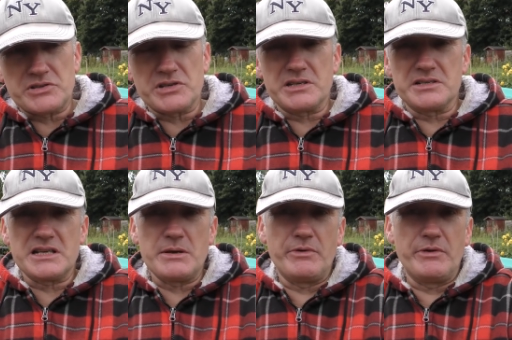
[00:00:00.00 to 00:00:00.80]
as you can
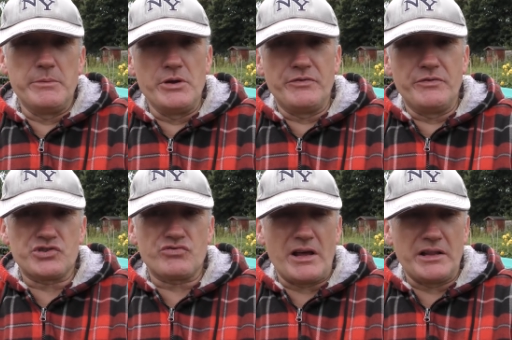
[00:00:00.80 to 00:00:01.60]
see, we removed the
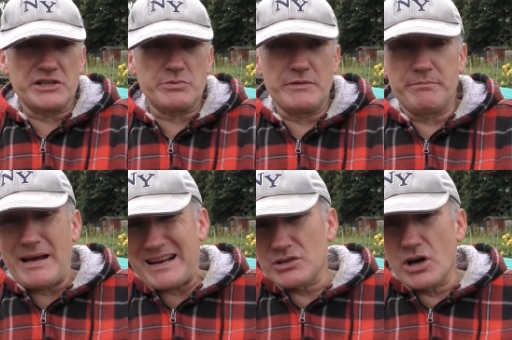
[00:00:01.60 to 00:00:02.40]
trellis, we've
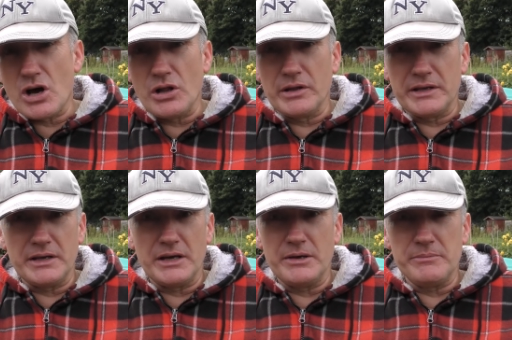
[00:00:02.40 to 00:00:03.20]
bagged all the
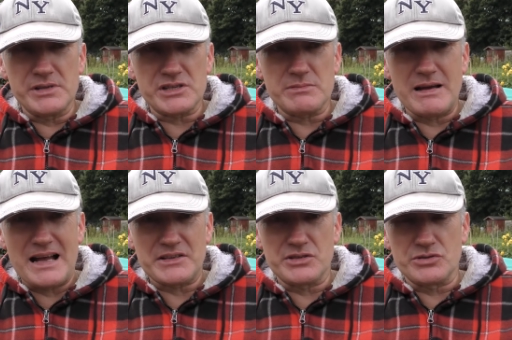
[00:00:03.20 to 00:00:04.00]

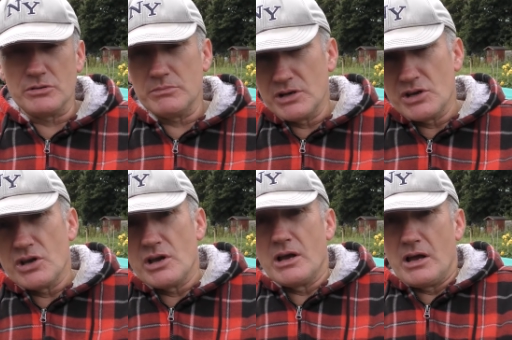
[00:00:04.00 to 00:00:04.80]
tomatoes up,
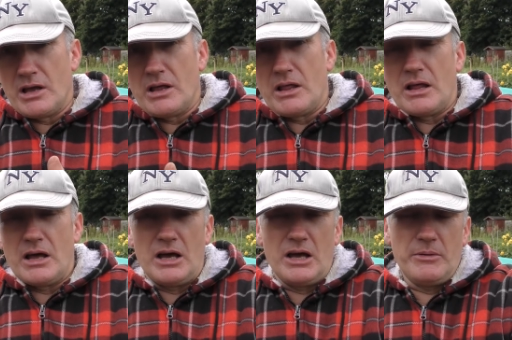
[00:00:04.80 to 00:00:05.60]

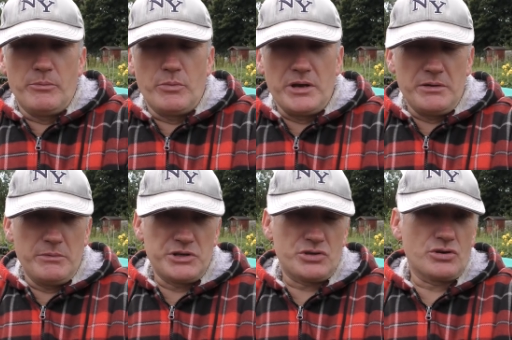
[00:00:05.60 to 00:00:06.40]

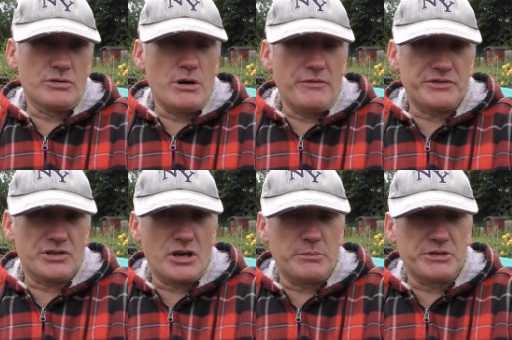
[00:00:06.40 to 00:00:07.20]
We took them off to
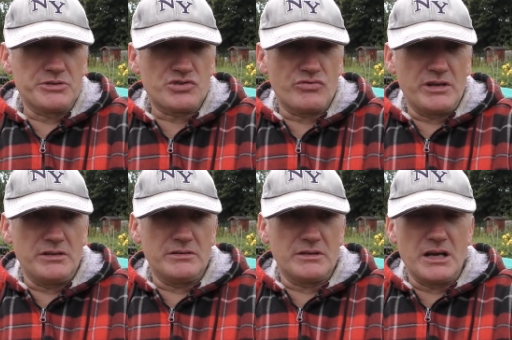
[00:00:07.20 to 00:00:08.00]
Cobden
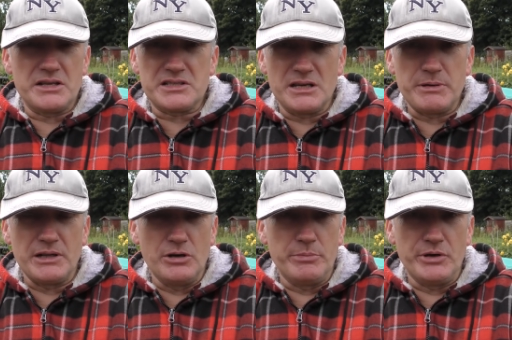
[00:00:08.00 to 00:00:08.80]
Street tip a
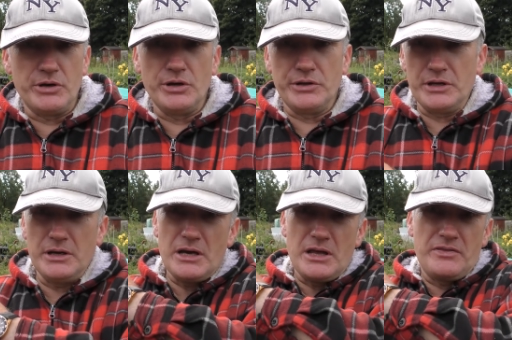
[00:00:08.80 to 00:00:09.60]
little bit earlier.
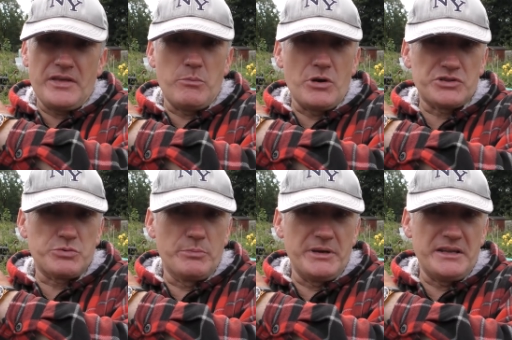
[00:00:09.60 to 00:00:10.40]
Them ones
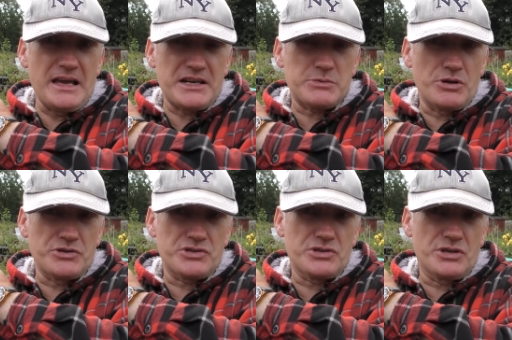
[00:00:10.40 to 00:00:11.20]
will be next
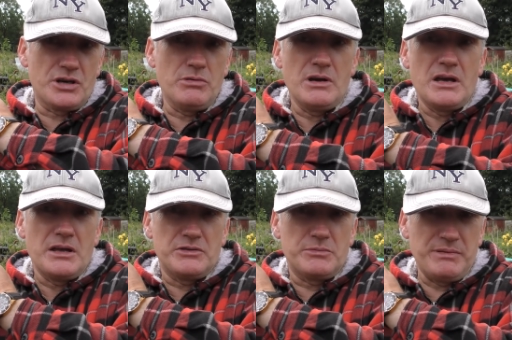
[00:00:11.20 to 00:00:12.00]
ones to go.
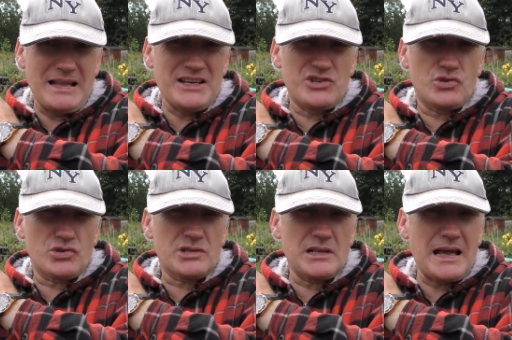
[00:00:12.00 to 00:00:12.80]
The Blight's
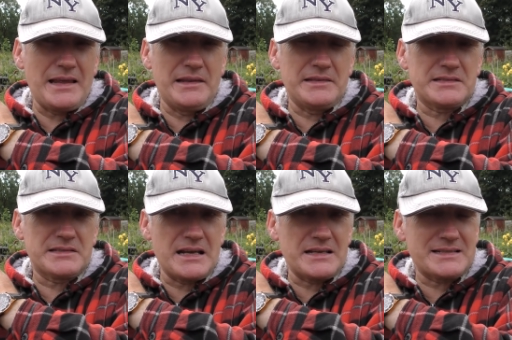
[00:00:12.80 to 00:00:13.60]
just slightly
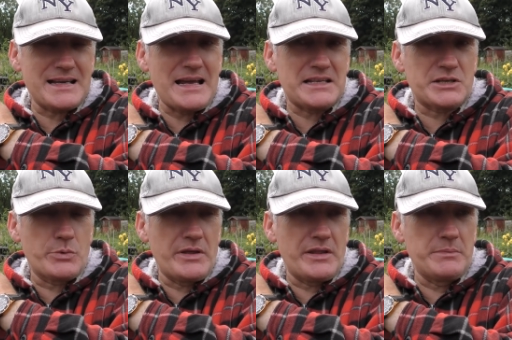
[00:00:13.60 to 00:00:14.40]
started
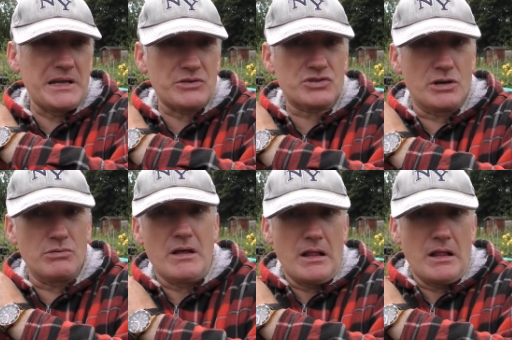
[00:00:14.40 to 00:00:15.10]
to hit them now, so